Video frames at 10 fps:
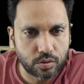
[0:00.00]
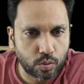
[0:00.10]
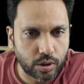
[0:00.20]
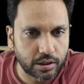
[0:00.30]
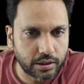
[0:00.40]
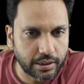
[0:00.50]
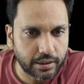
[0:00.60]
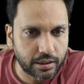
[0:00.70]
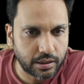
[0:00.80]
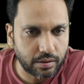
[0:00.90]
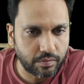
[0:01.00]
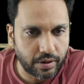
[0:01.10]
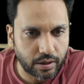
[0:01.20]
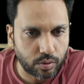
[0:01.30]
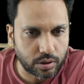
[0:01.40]
What is this? In
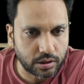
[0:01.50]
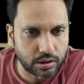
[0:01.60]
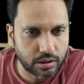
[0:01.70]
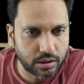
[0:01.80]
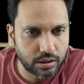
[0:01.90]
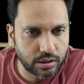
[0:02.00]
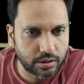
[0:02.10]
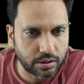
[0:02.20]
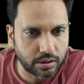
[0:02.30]
fact, what is this? This